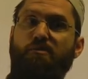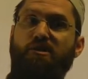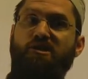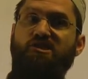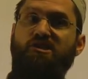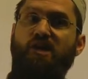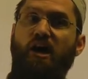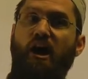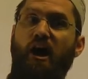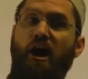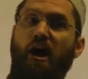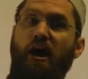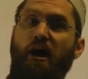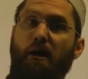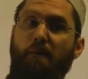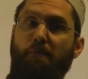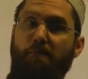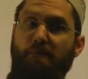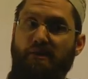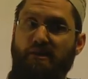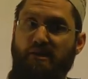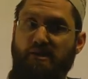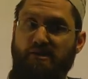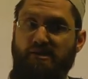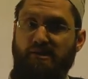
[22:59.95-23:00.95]
a
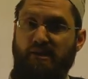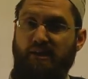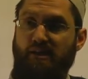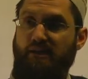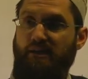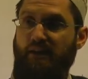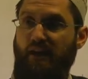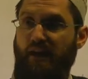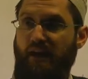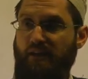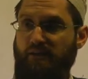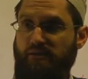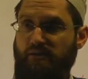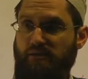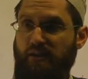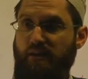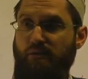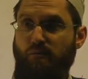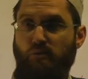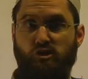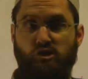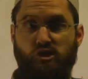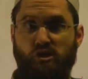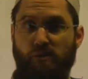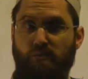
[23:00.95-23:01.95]
Sahabi that said that. It
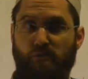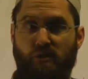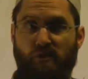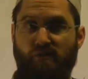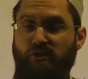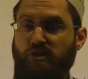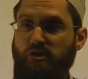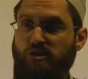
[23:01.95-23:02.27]
wasn't the Prophet